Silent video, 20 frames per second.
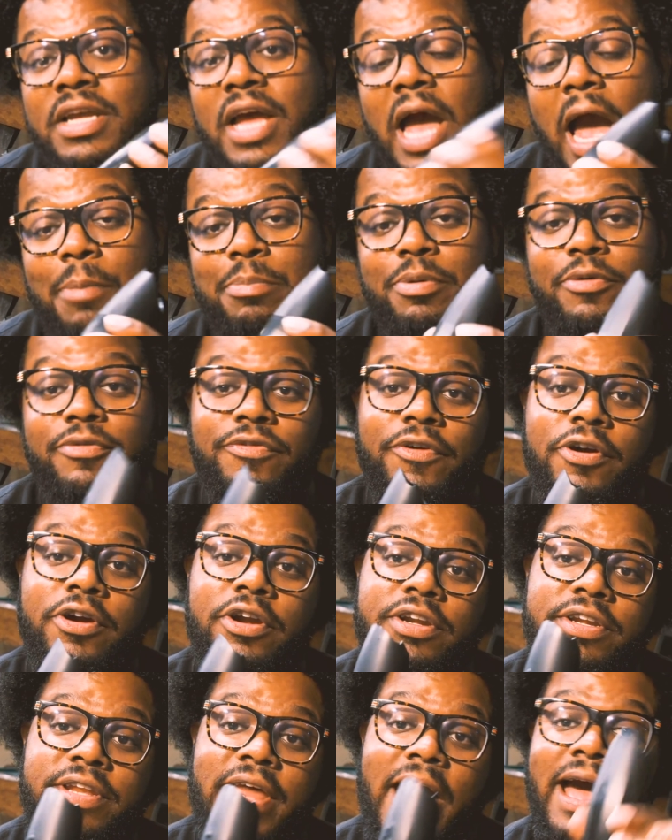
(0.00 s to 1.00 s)
I prefer
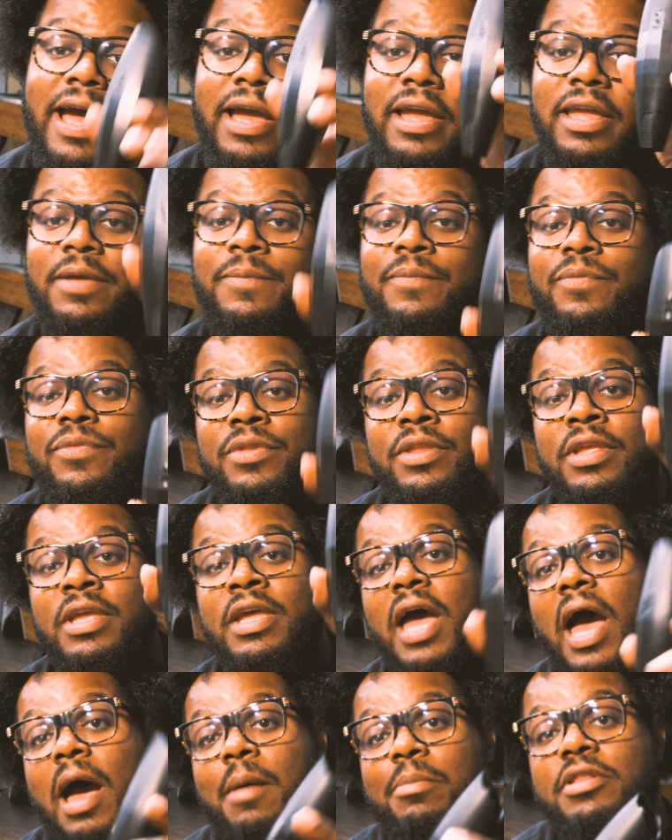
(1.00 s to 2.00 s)
a dock.
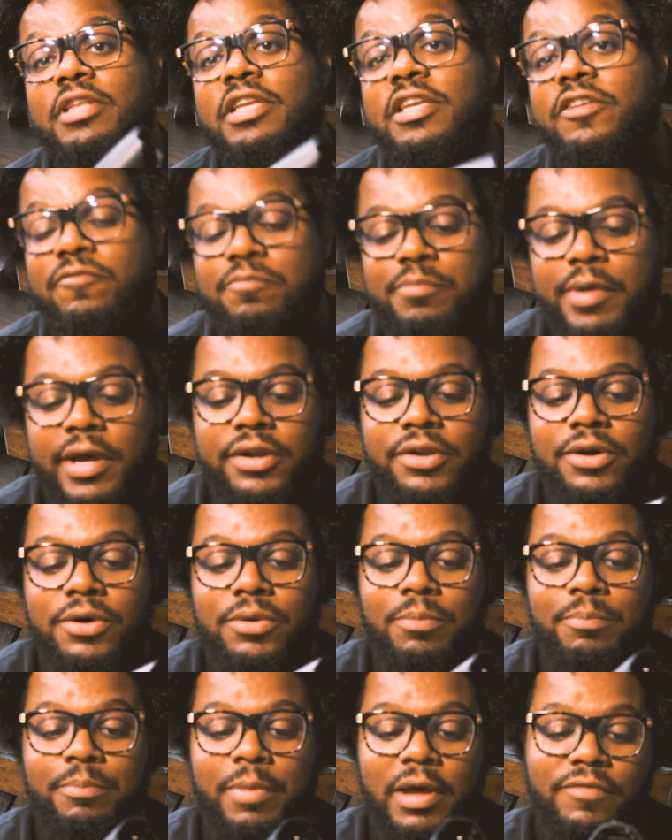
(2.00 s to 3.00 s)
I believe
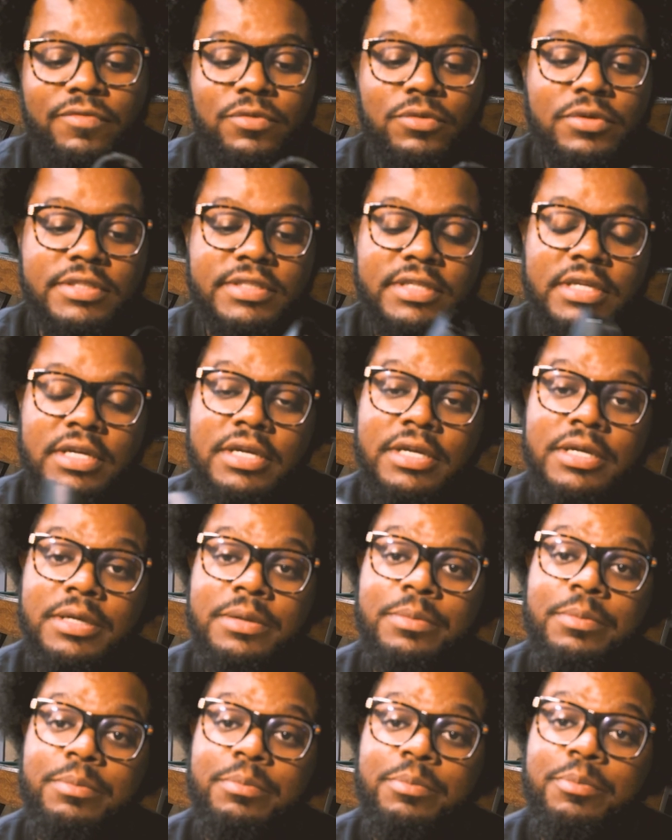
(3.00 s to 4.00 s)
Bevel is
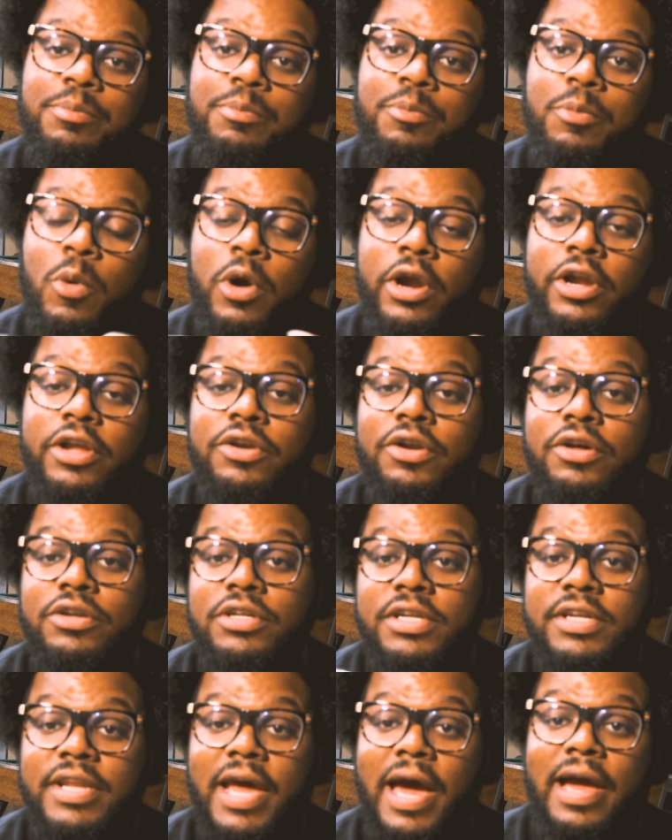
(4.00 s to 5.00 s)
working on
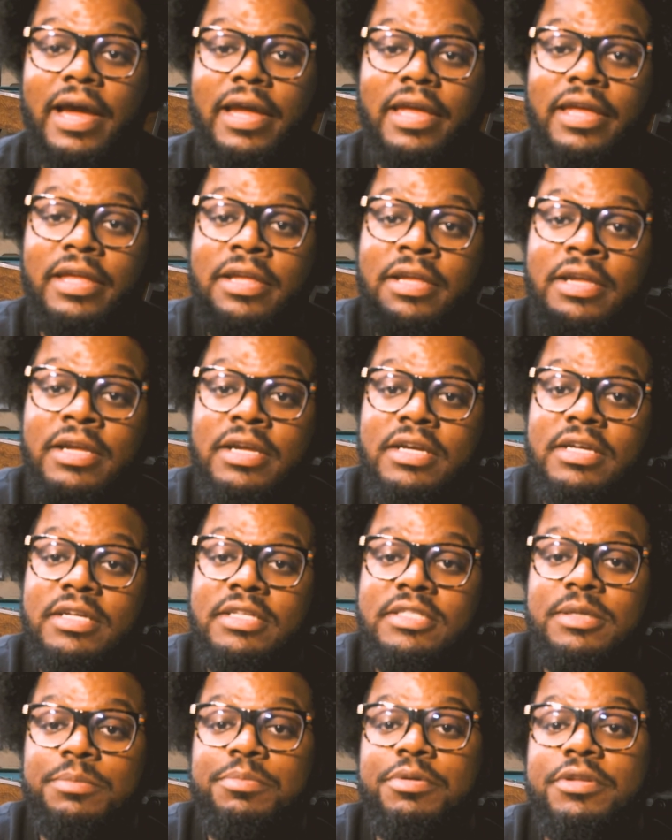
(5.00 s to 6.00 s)
a dock
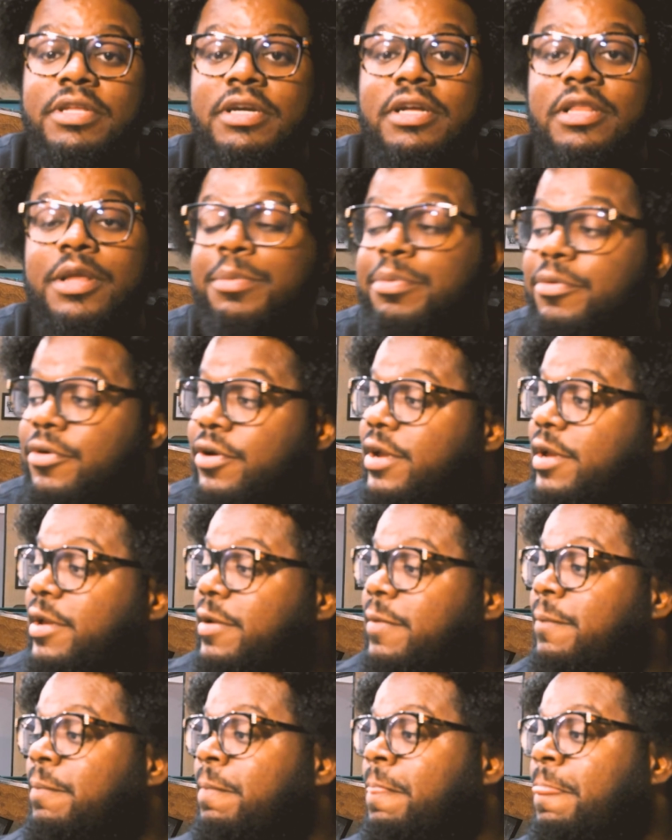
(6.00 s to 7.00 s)
to put the clipper
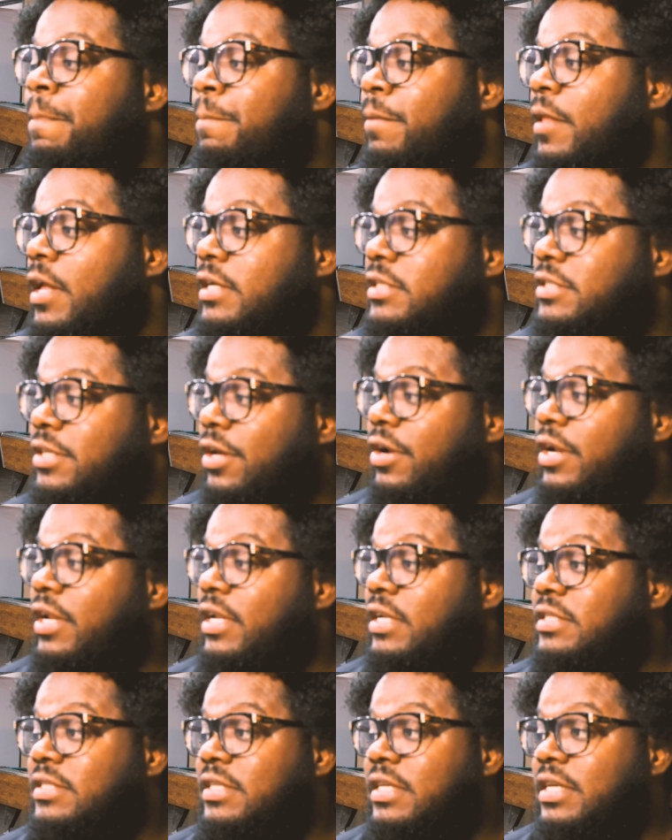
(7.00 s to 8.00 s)
in, so
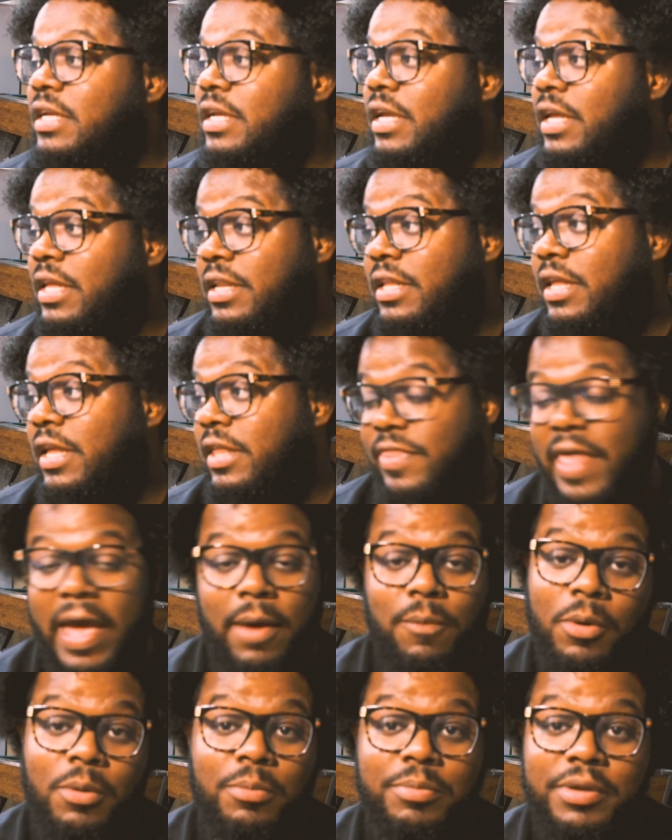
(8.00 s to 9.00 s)
that
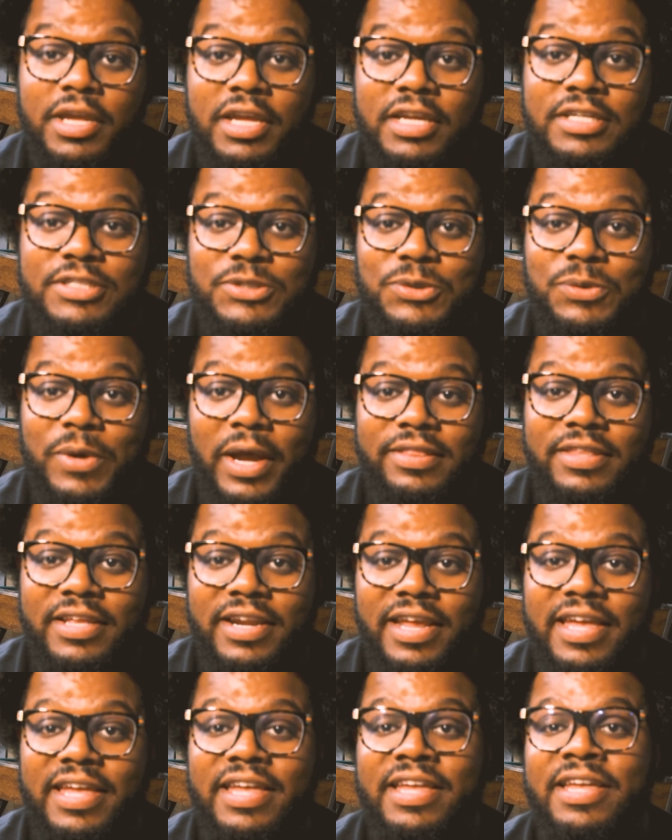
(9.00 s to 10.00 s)
that won't be an issue after
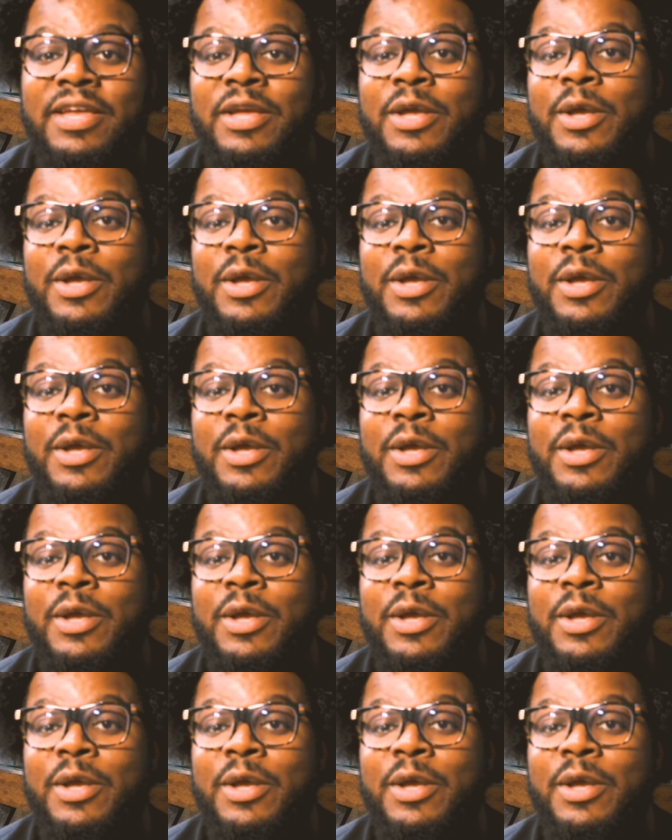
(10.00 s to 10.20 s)
that.